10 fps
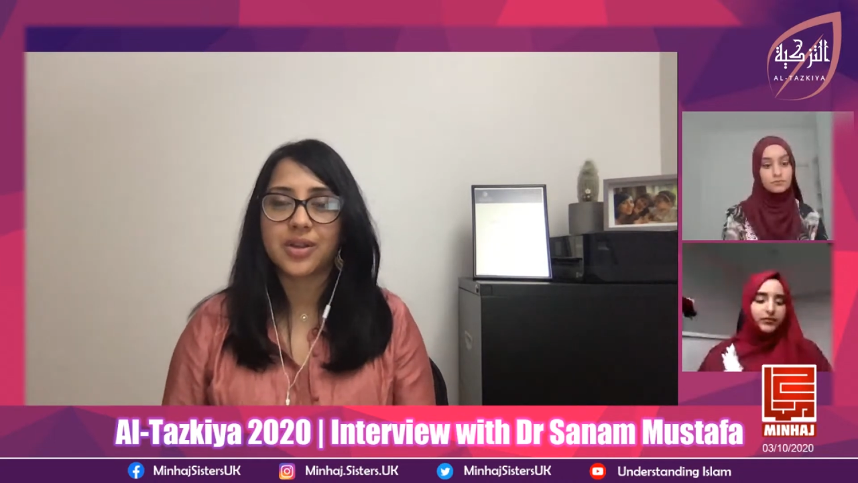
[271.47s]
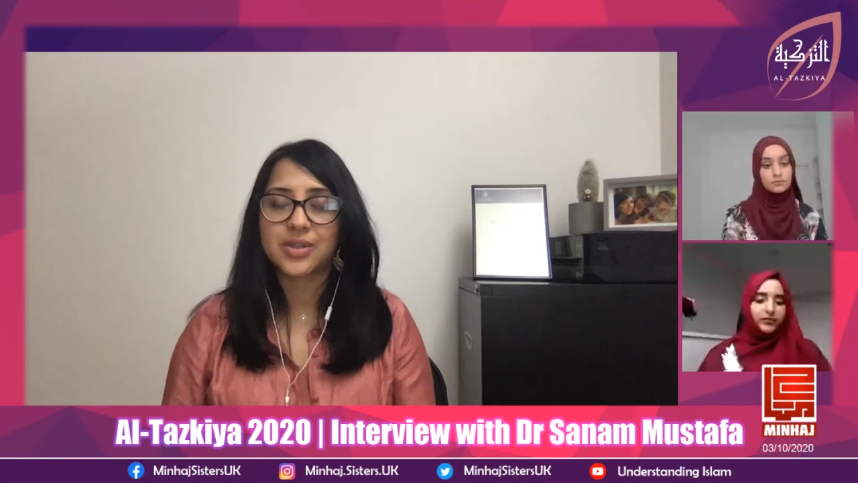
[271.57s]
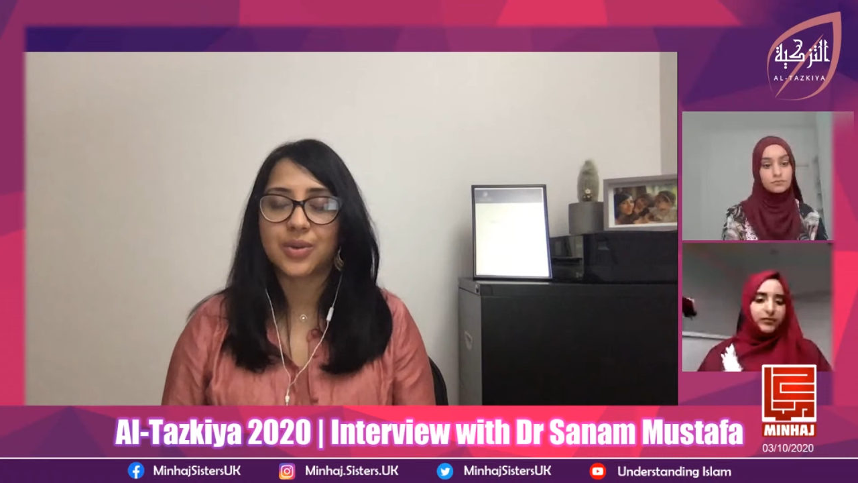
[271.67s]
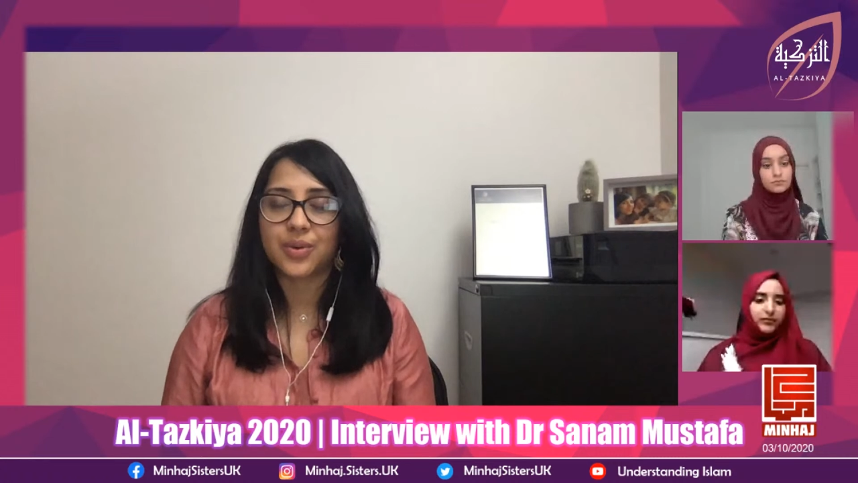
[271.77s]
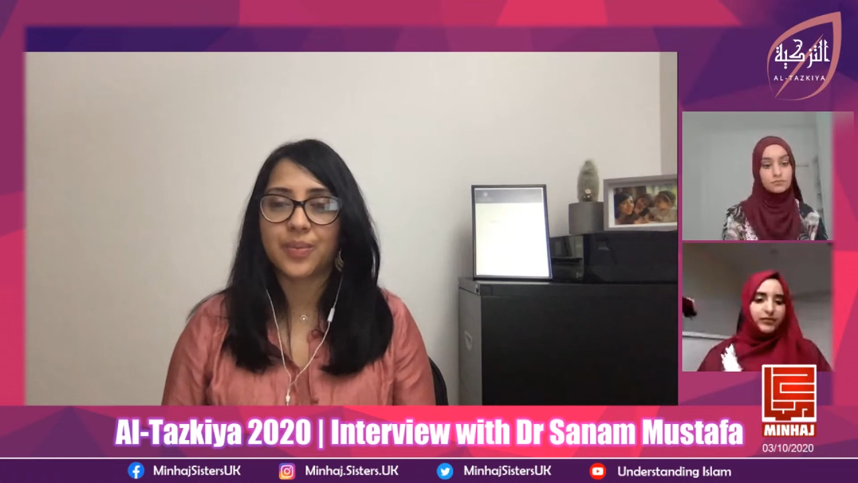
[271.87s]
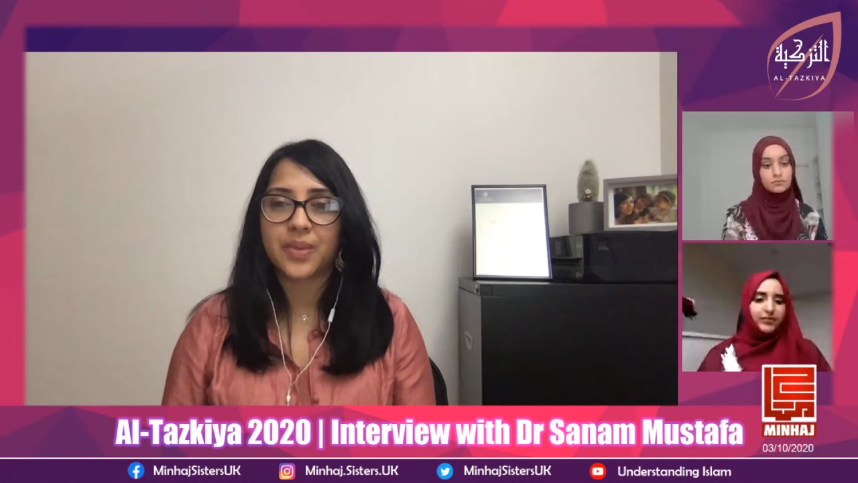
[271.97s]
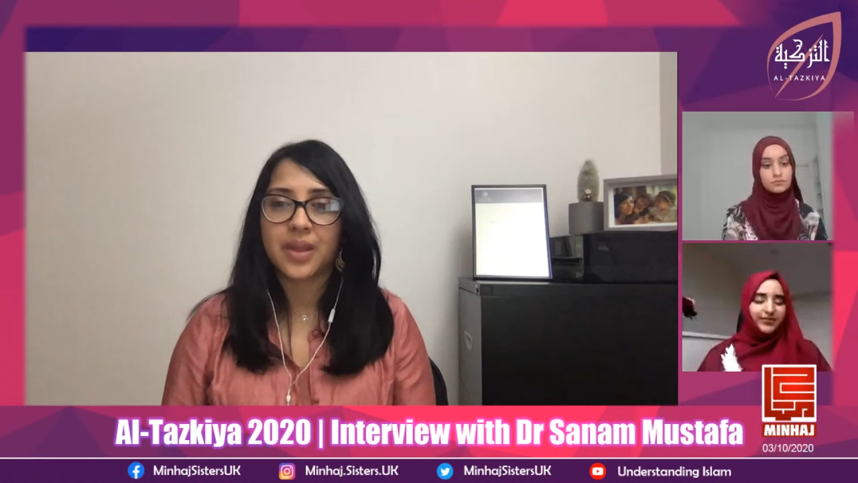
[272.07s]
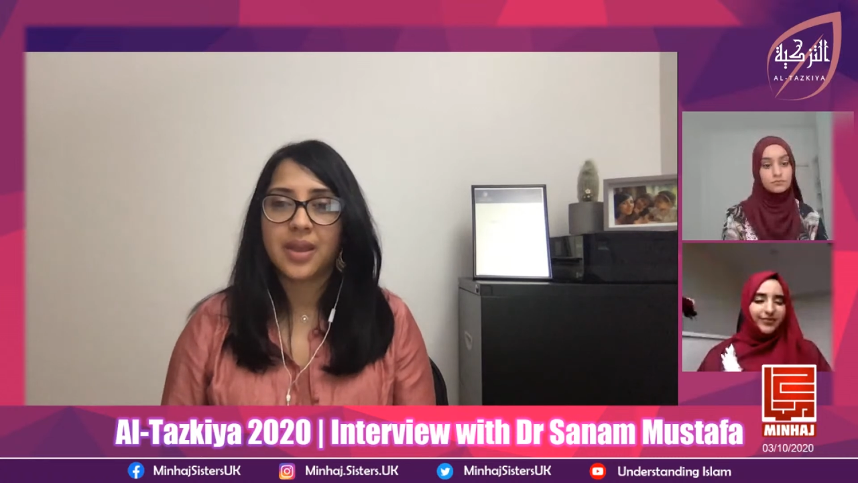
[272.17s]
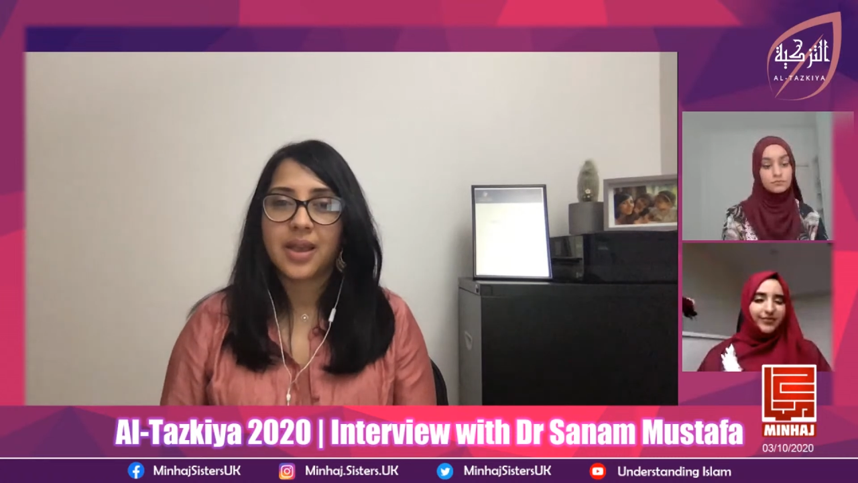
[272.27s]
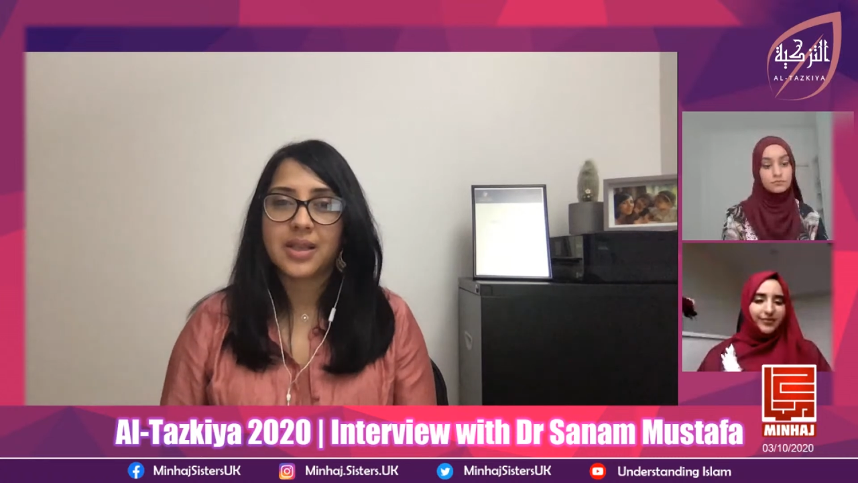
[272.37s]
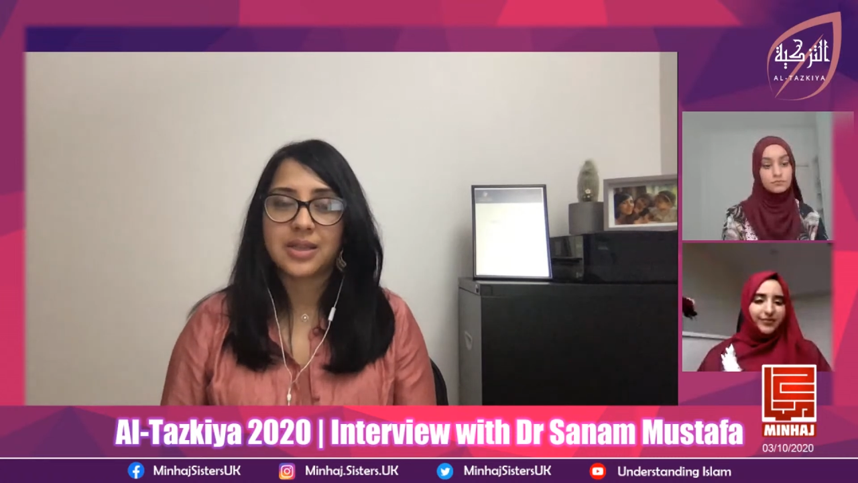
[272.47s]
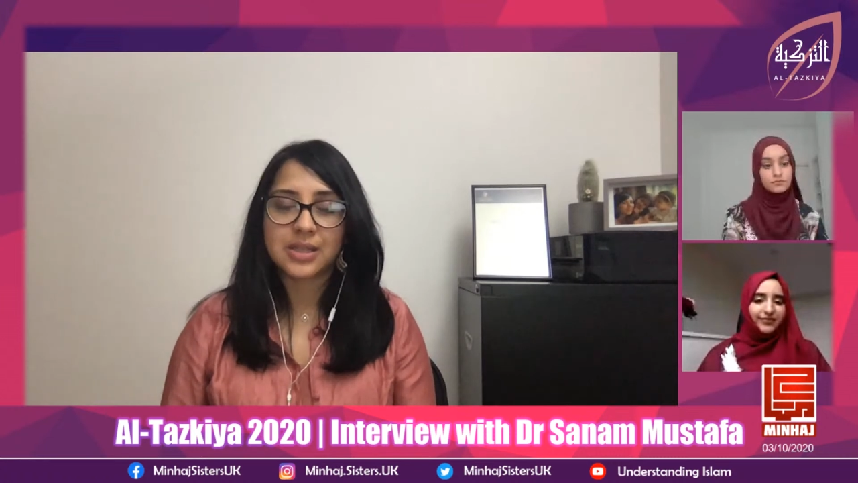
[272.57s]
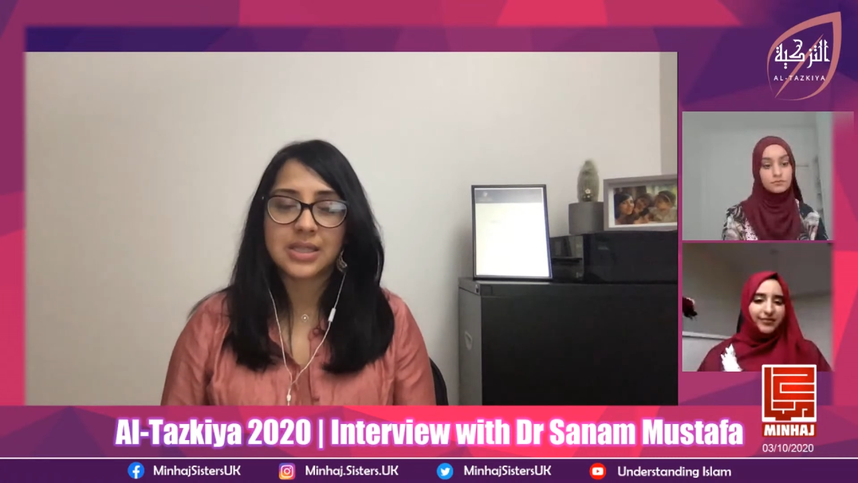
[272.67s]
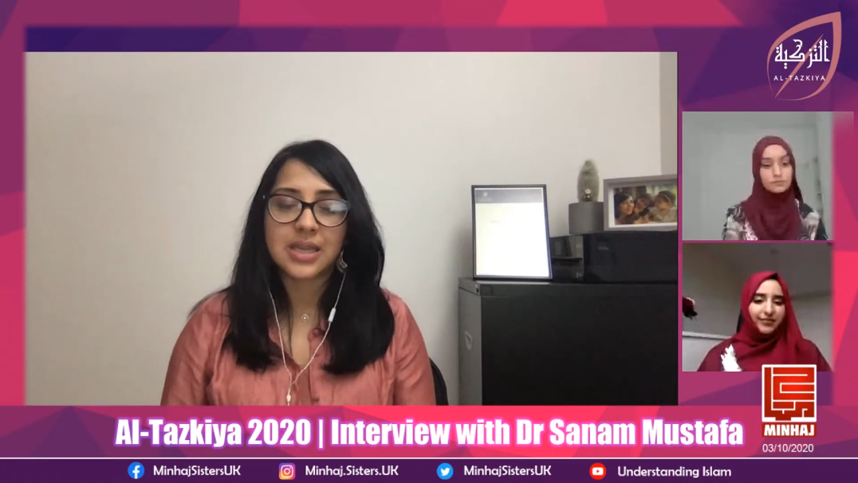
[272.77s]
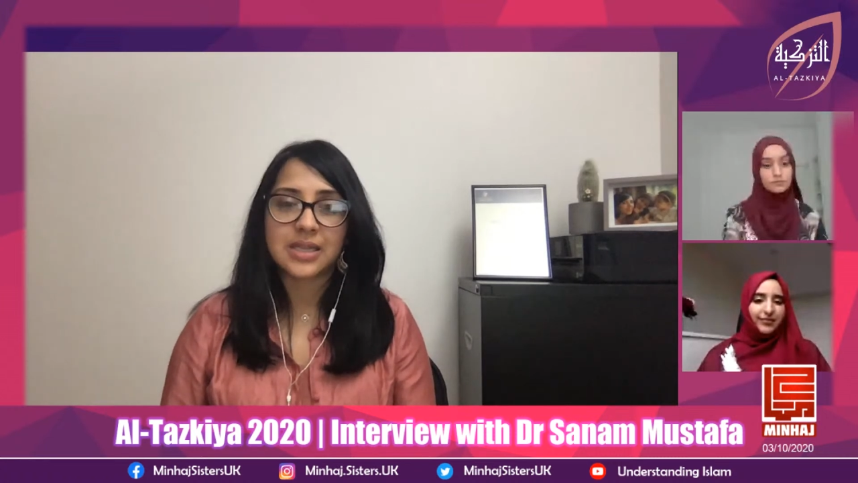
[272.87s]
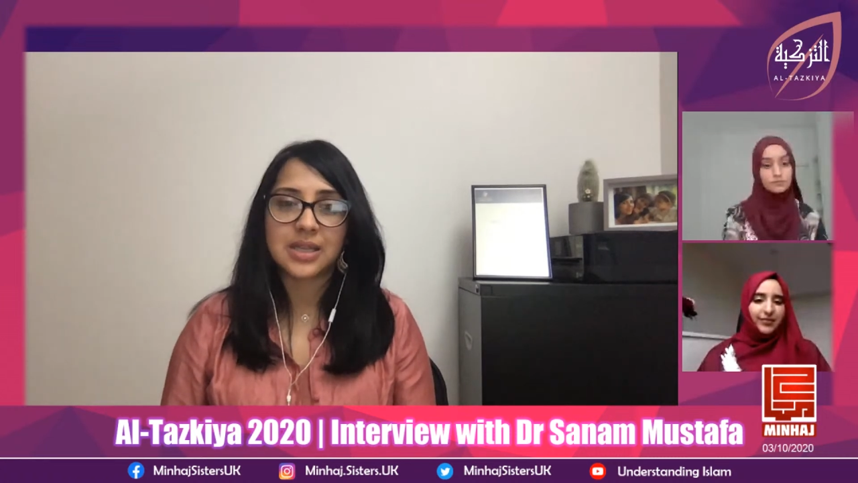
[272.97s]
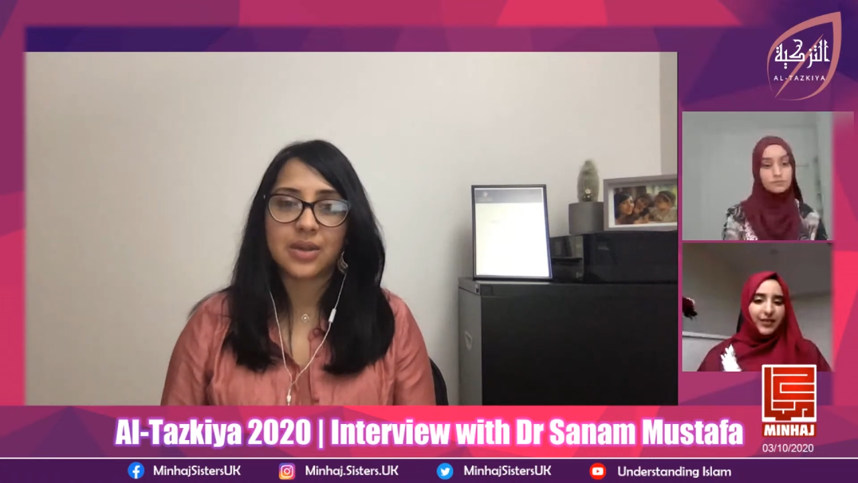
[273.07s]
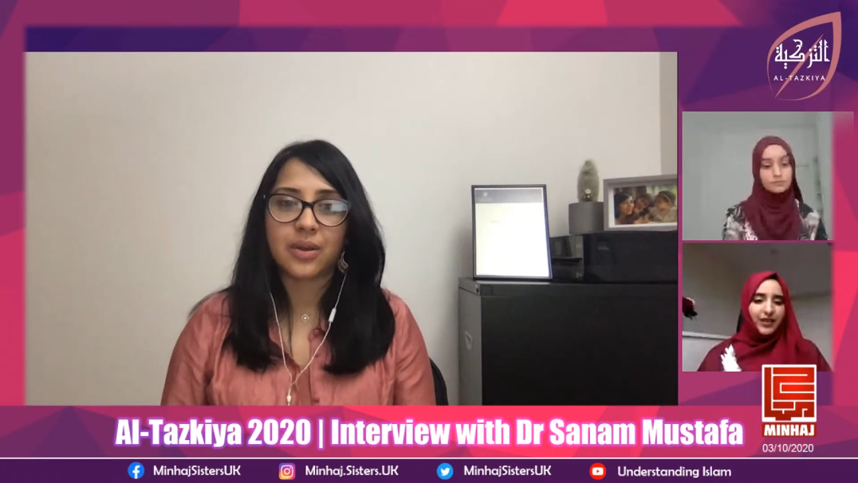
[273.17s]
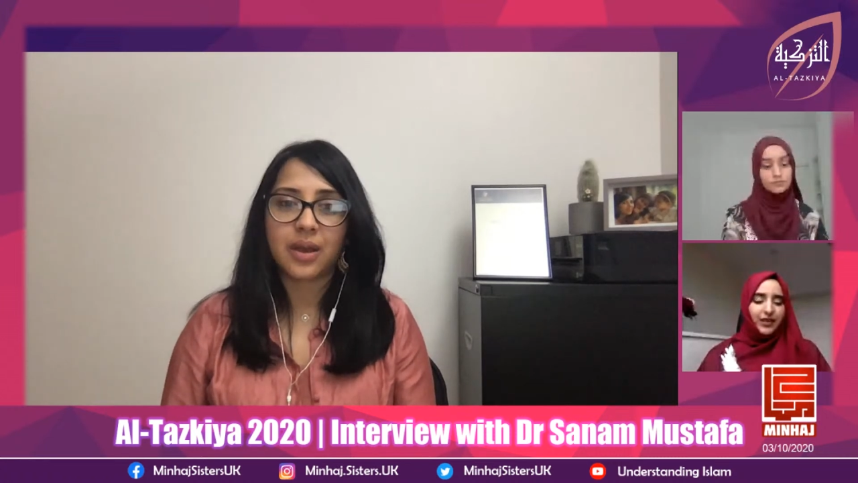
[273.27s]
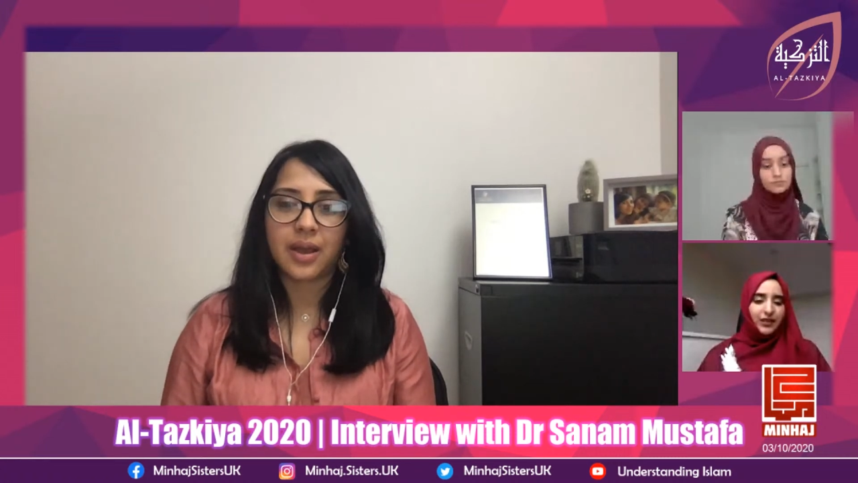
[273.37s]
So it's understanding